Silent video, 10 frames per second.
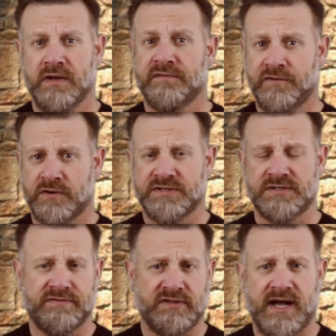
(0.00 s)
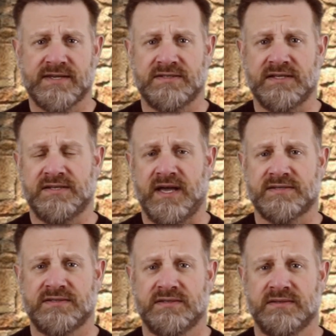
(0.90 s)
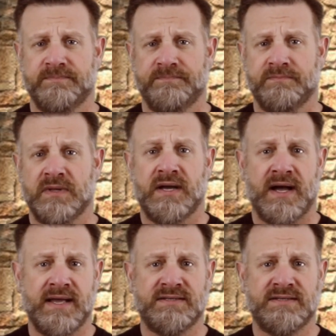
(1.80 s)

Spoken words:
First is the velocity test. I